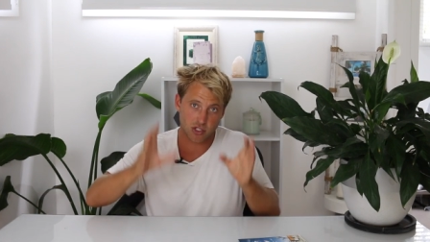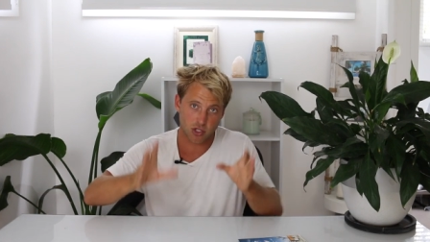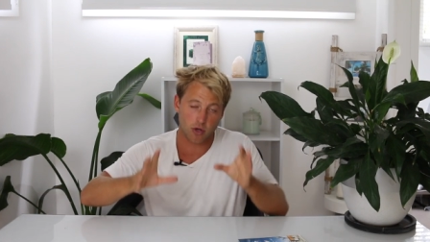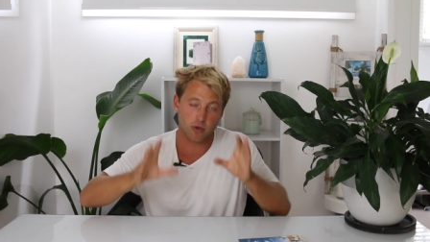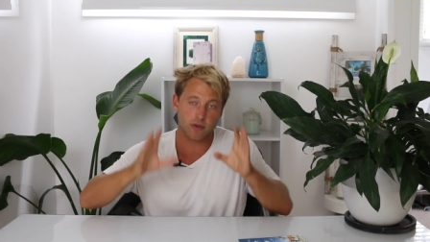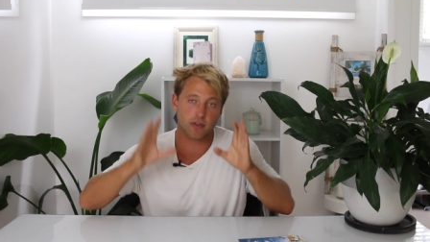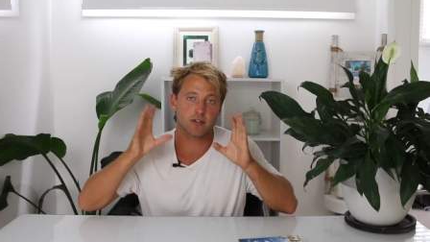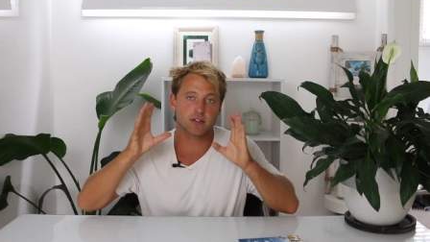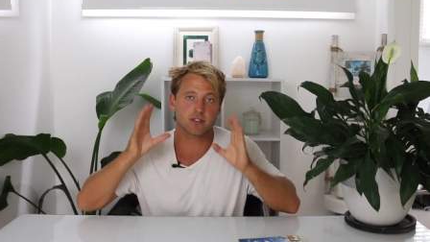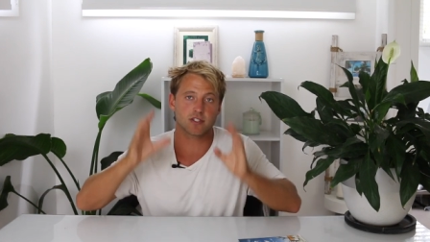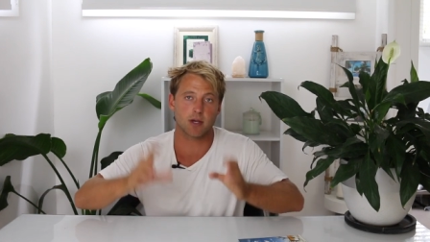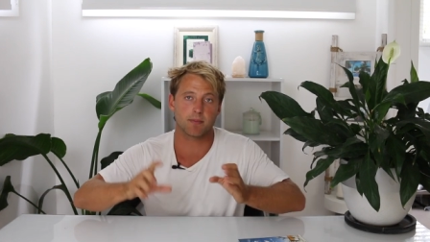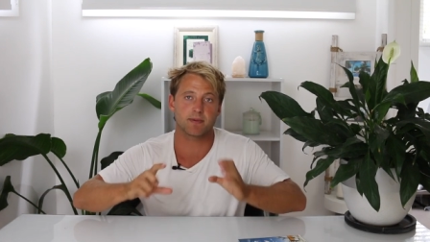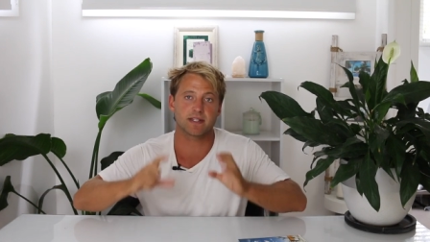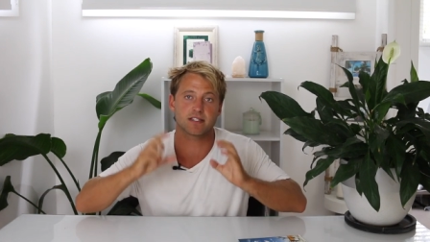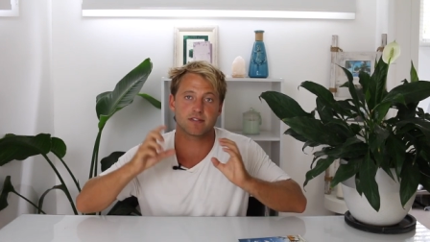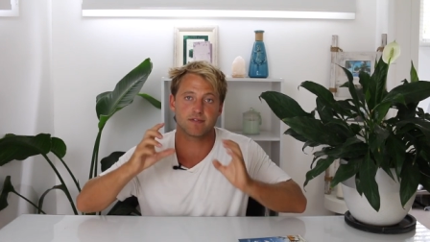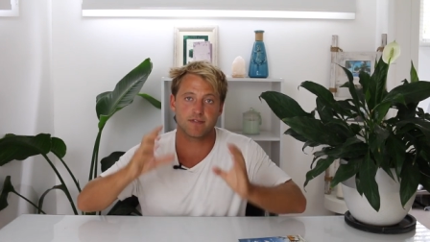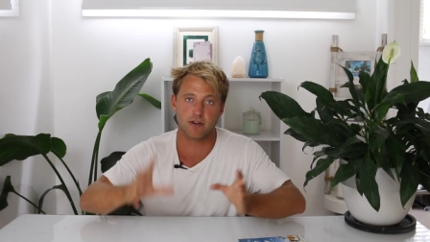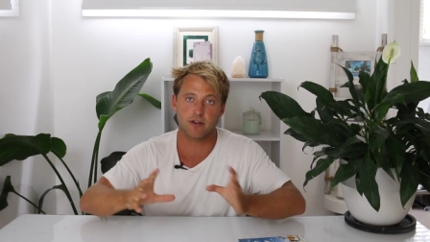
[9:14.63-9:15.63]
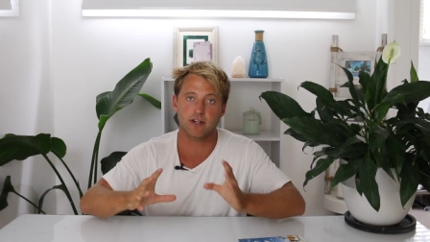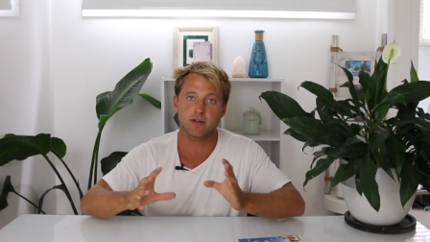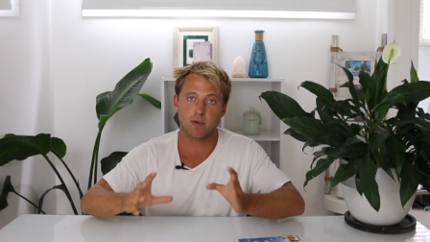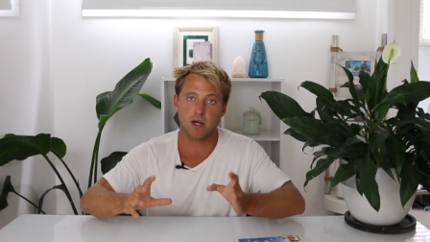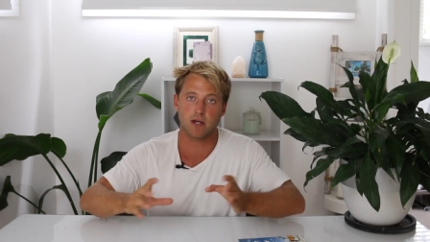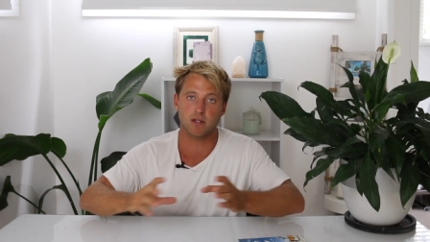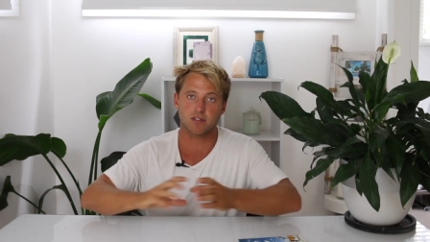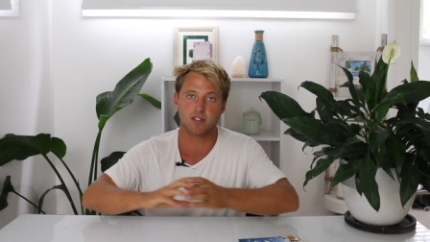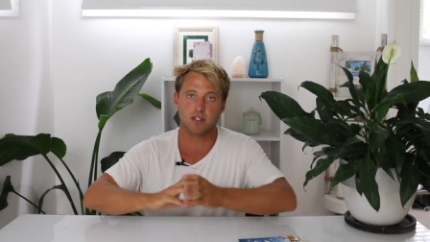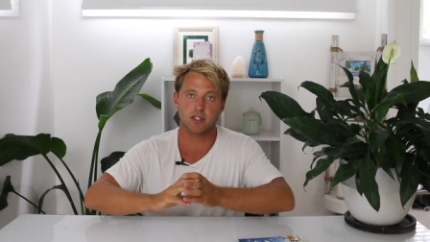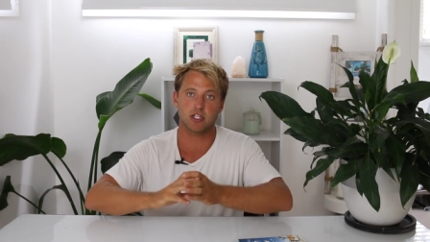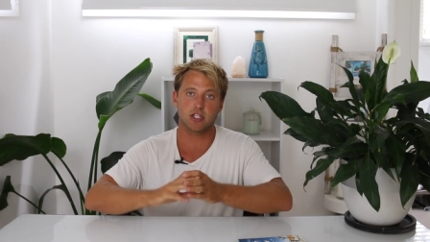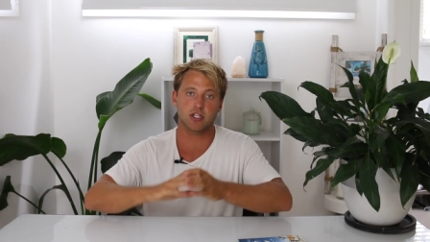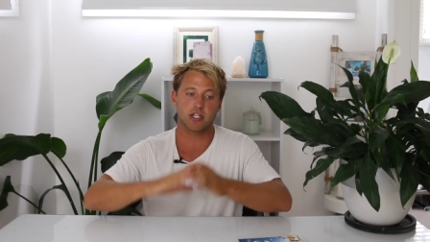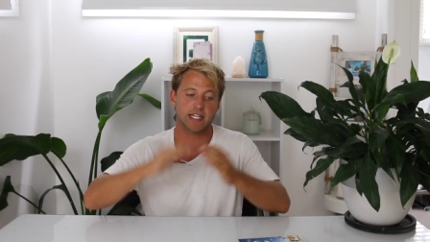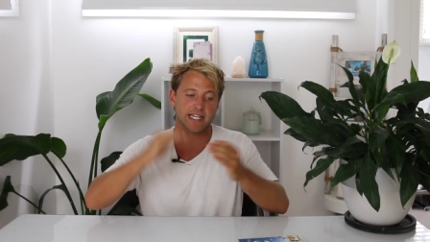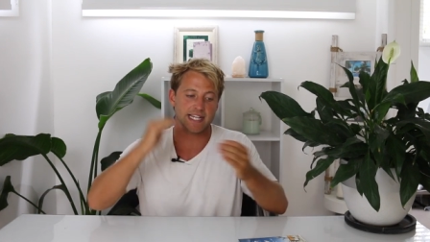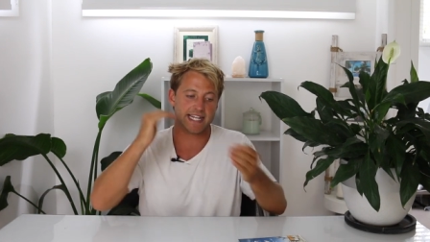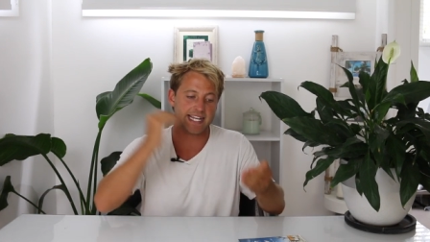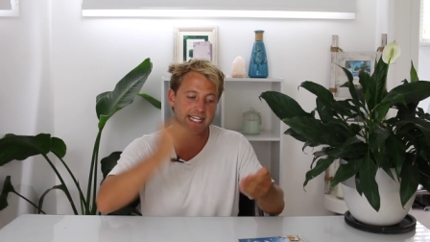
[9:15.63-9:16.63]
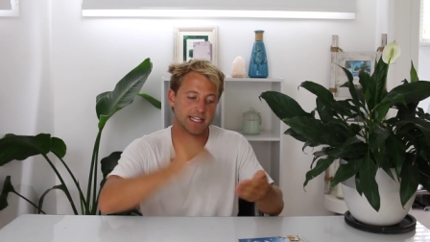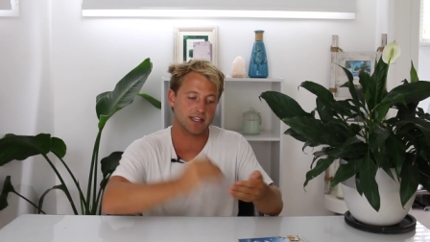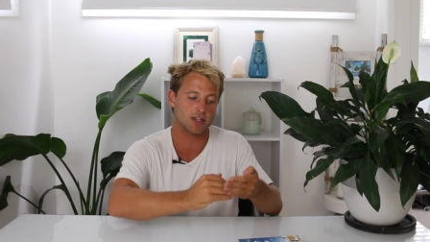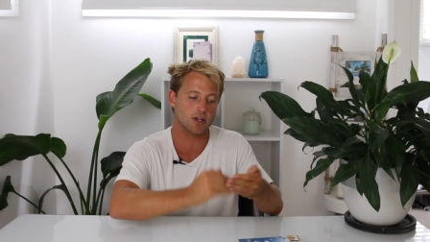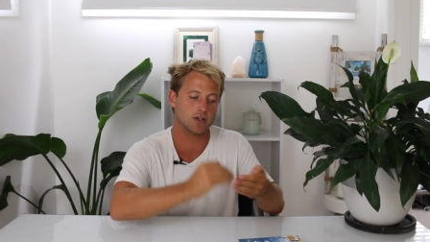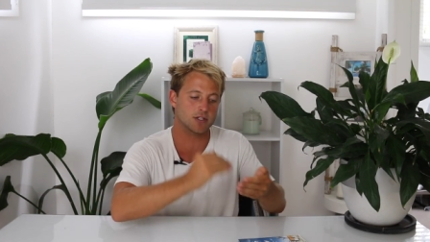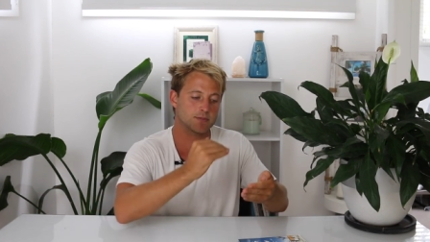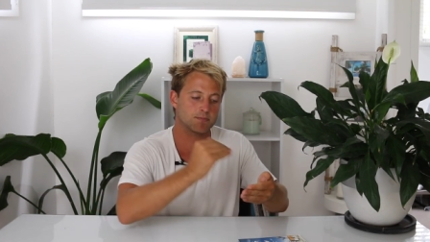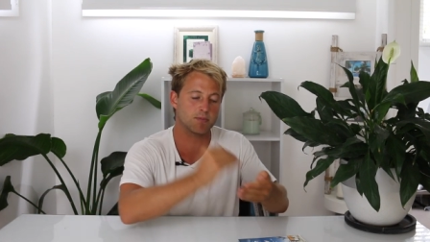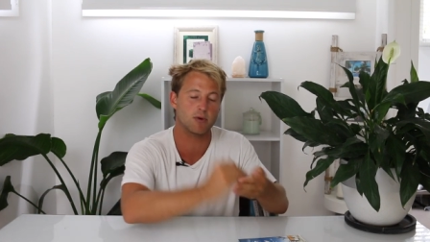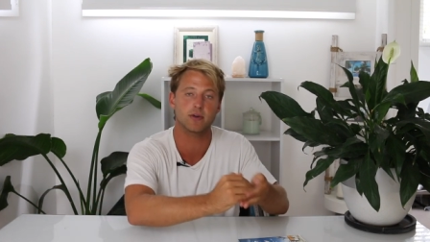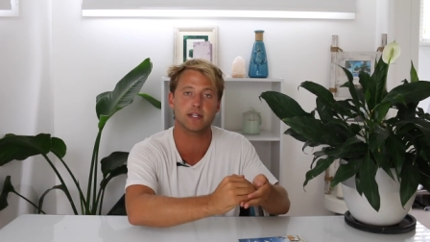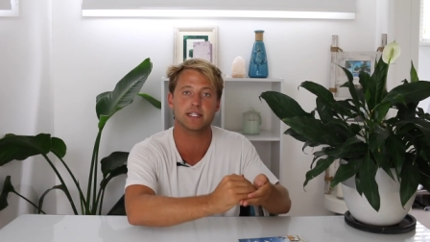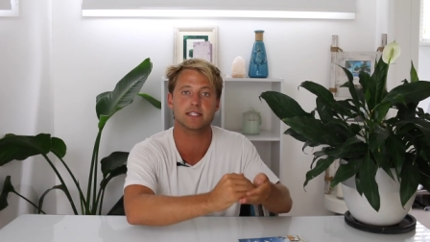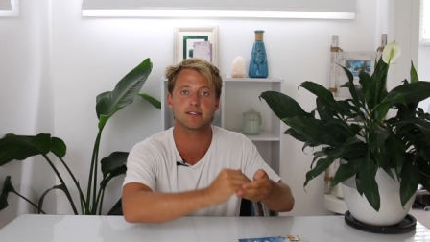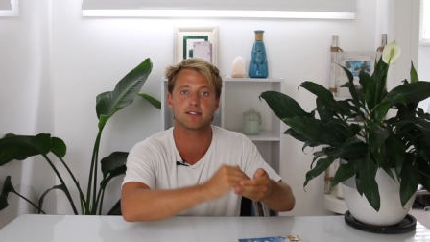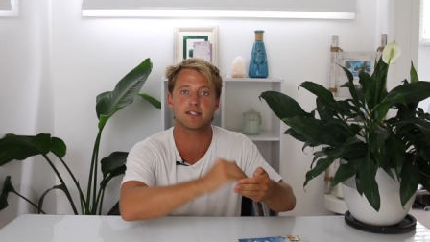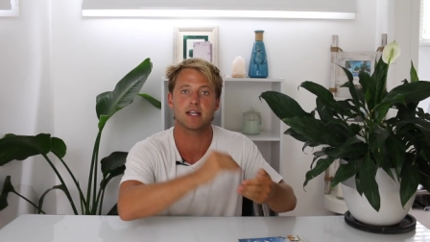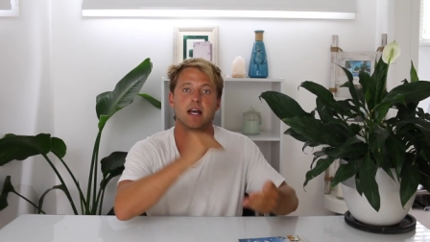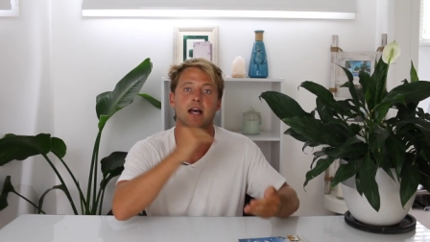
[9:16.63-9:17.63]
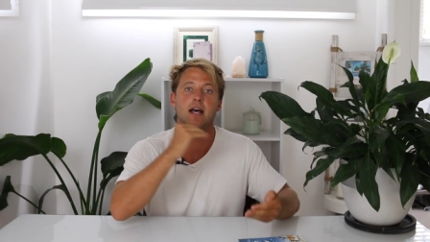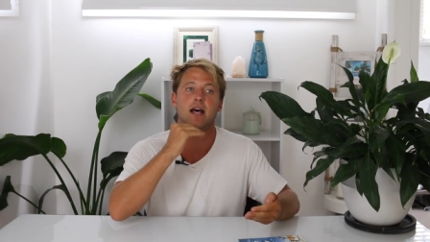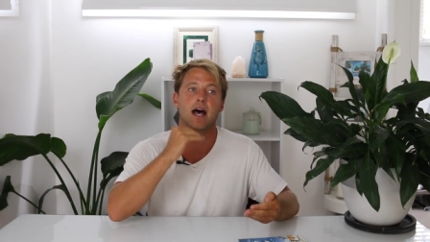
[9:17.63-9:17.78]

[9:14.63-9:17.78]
know those topics very well so that you can hit those points